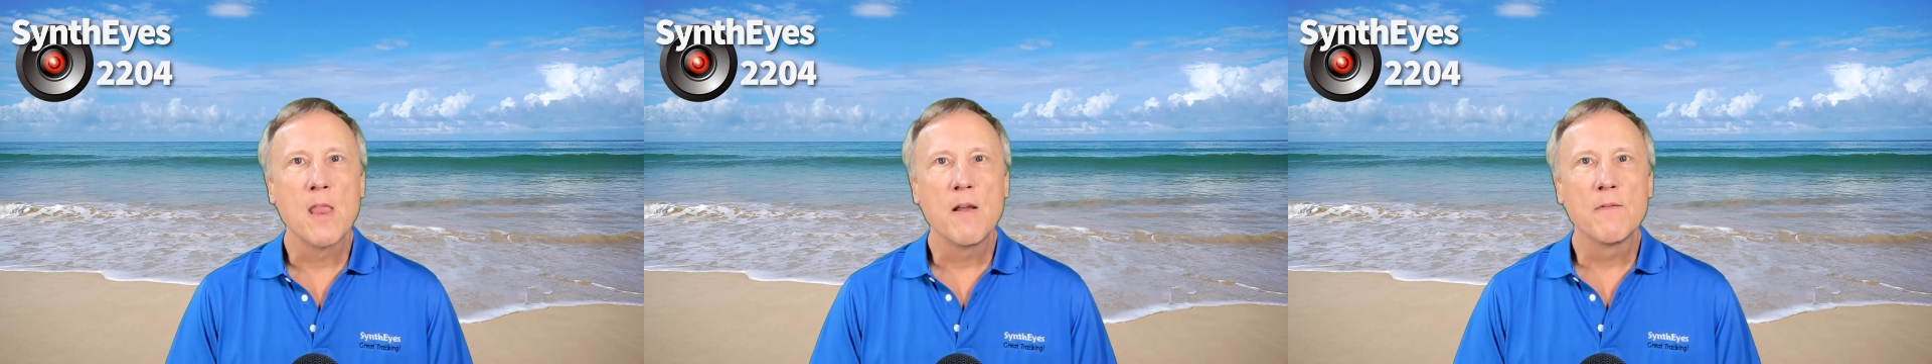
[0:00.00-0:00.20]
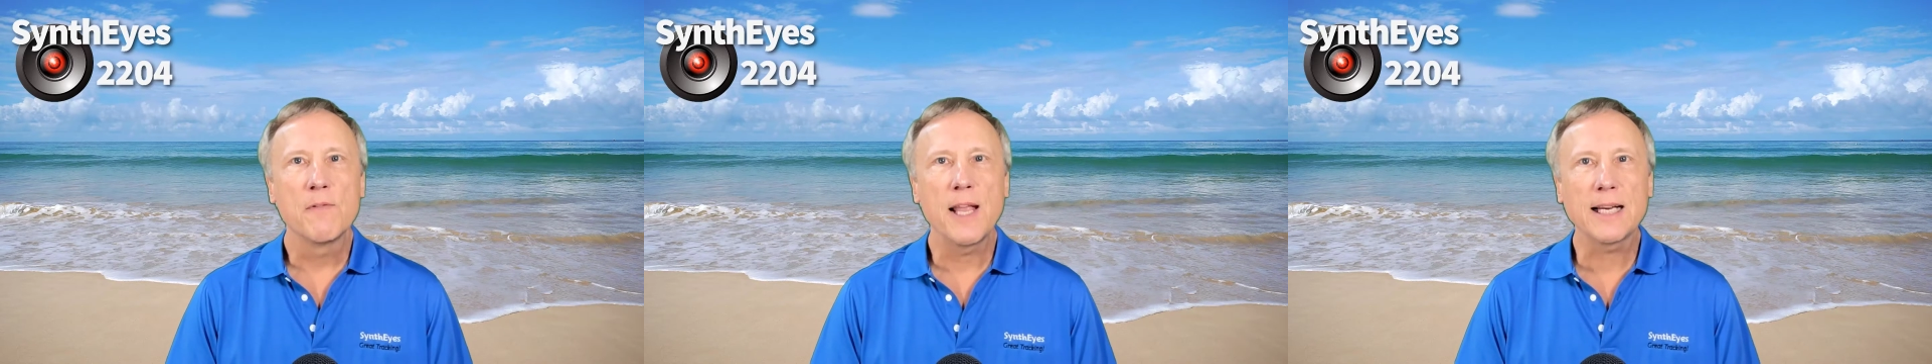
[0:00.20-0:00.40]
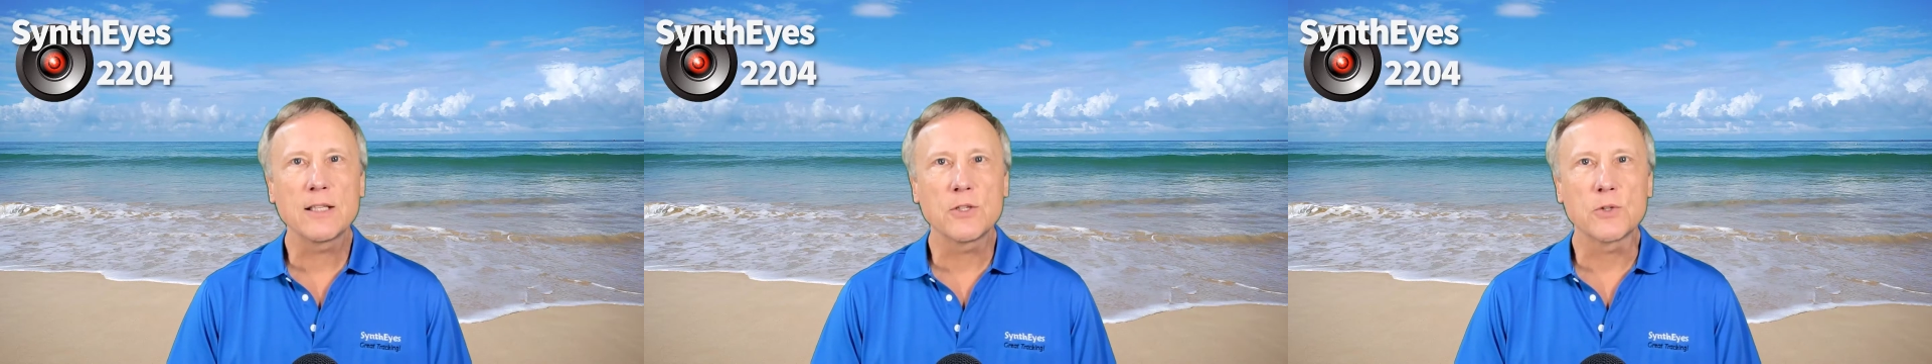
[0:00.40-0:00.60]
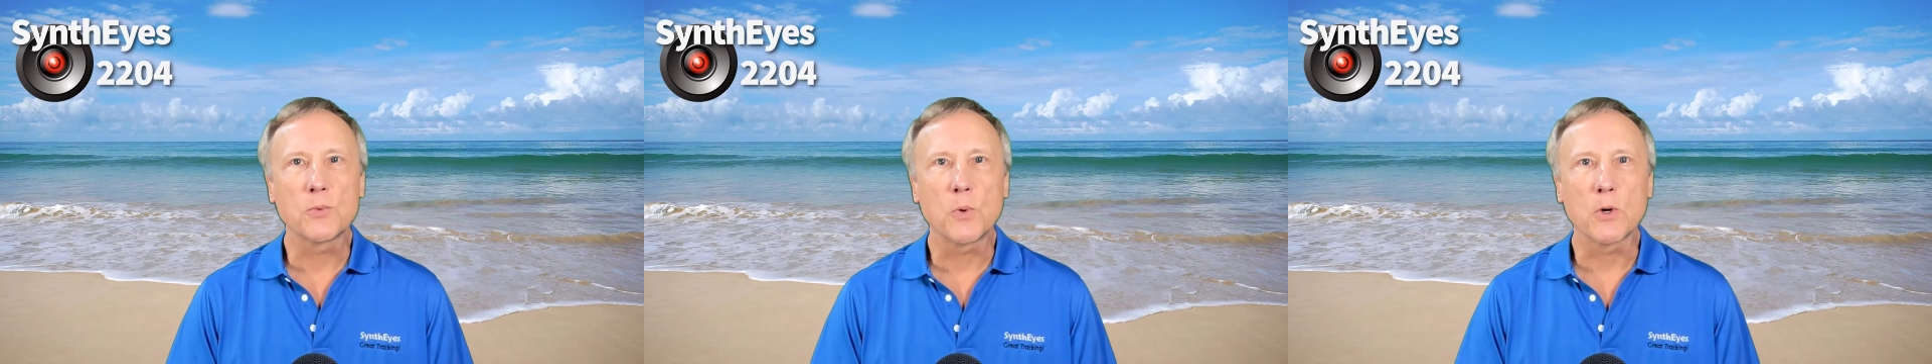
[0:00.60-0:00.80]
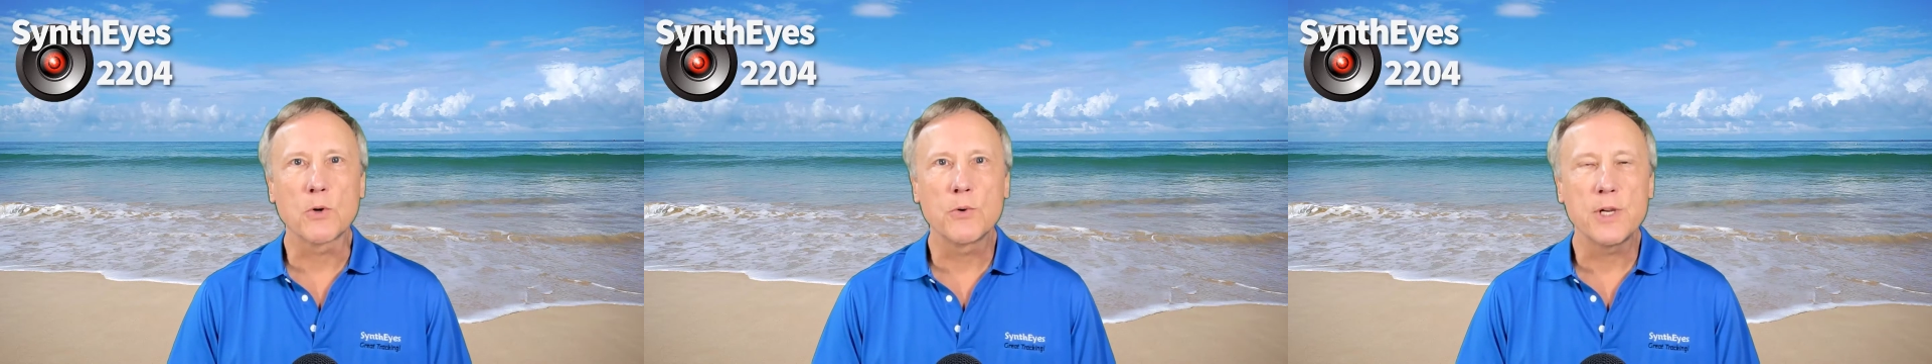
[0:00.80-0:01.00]
Flexes
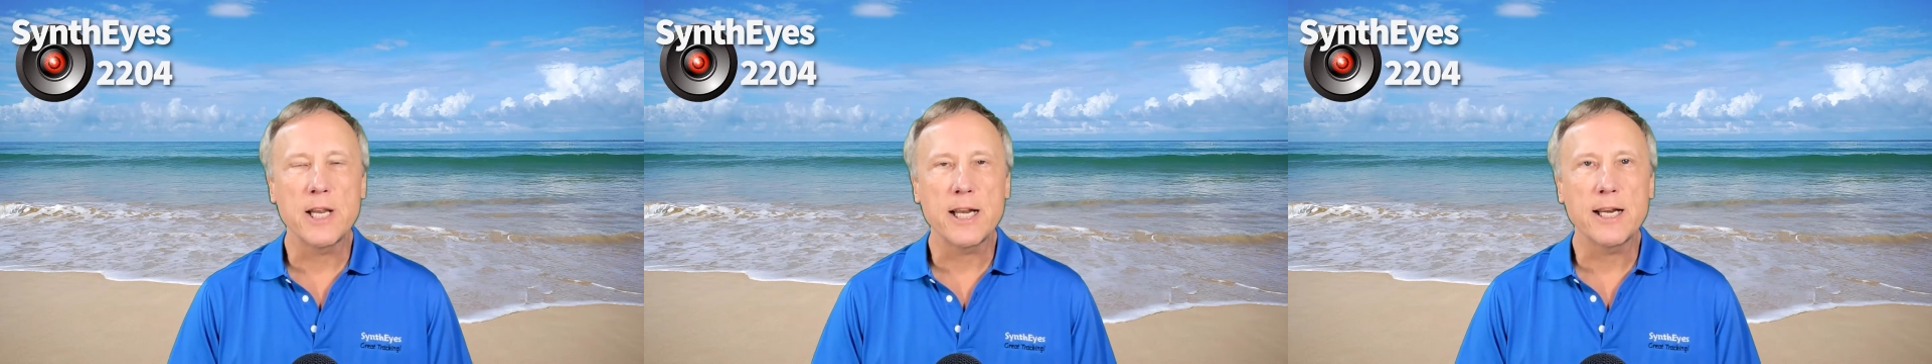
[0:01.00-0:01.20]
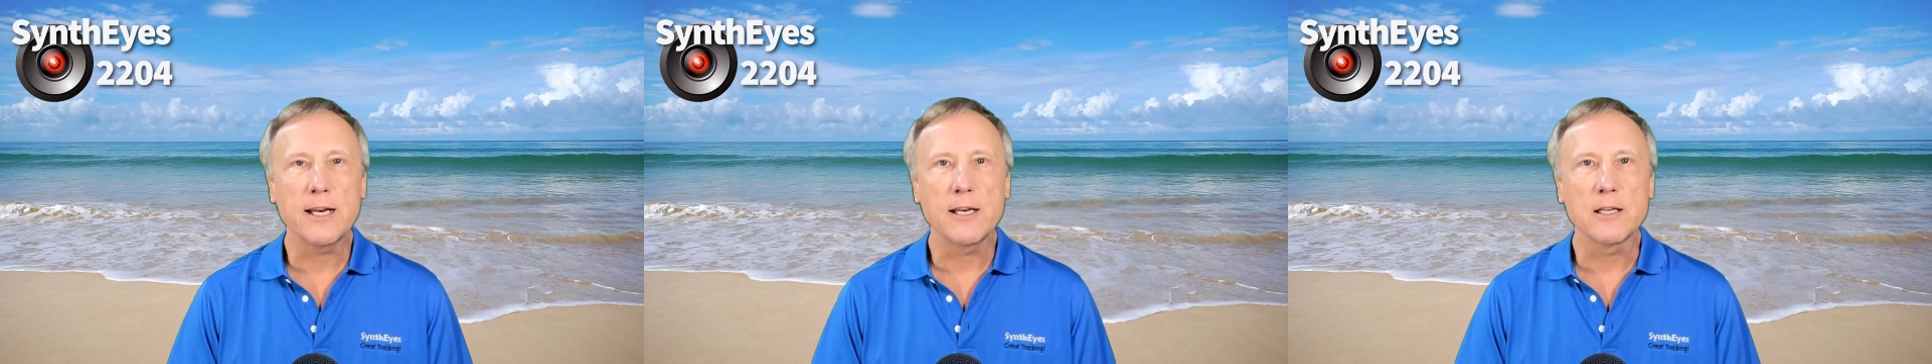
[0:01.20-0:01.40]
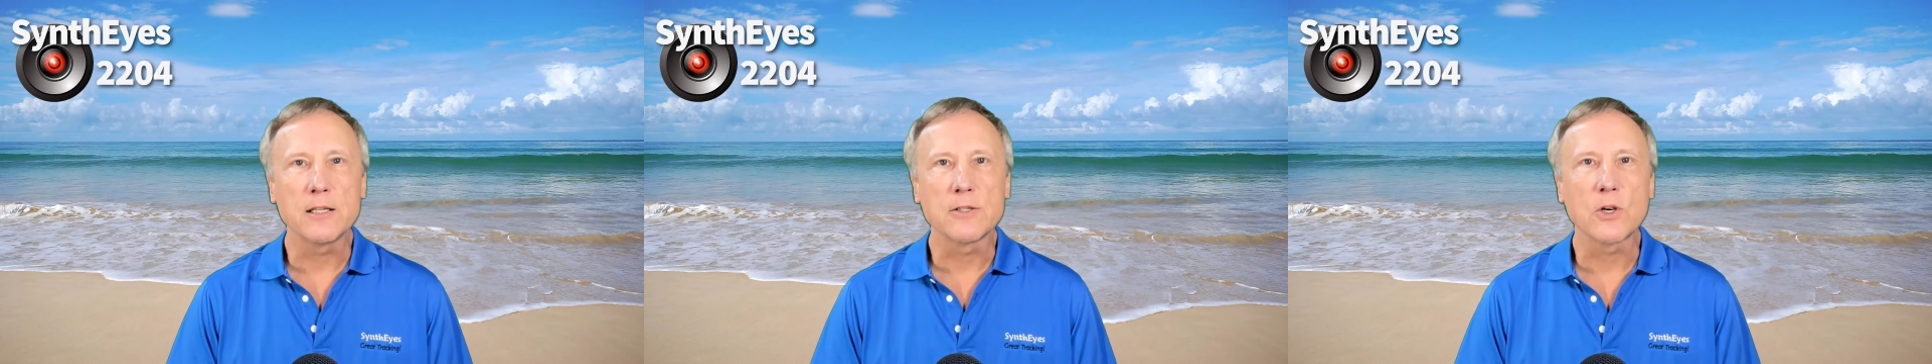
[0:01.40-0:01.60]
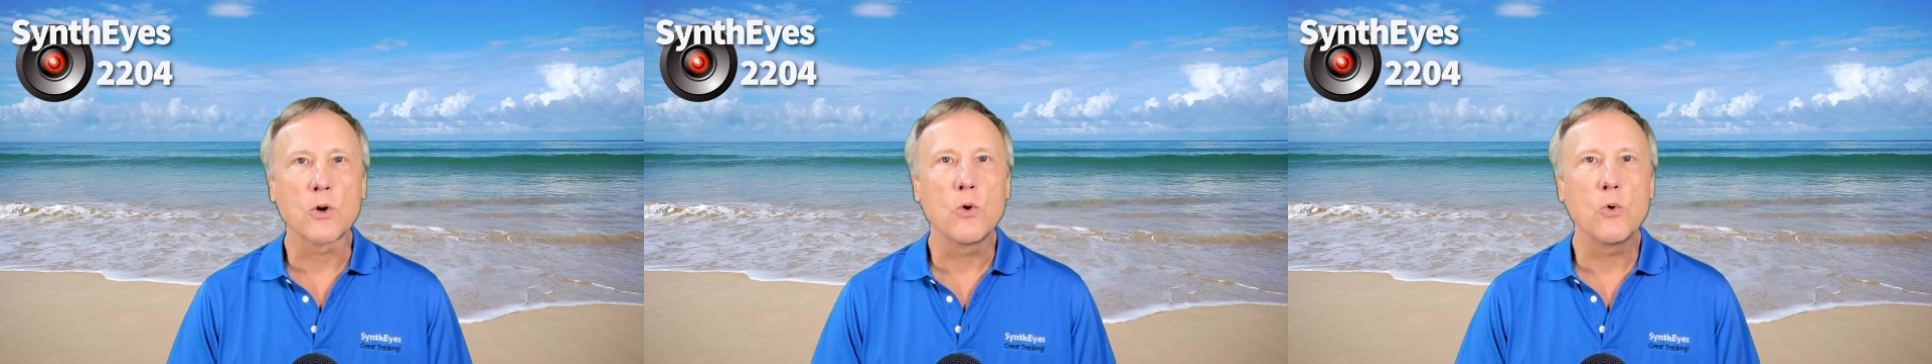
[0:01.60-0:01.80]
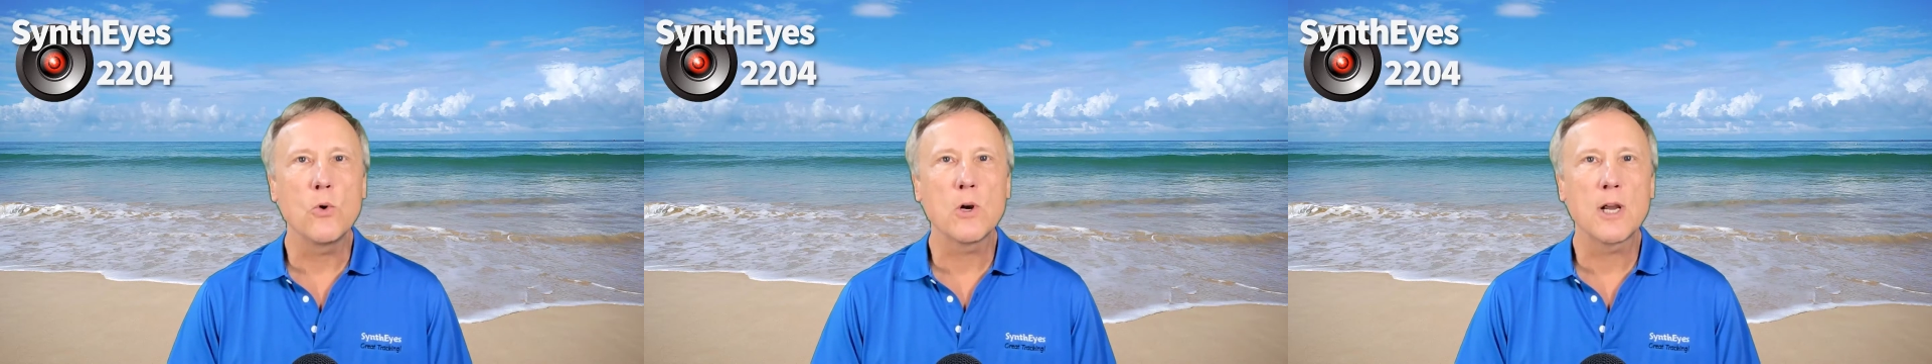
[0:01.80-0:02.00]
were created as a cool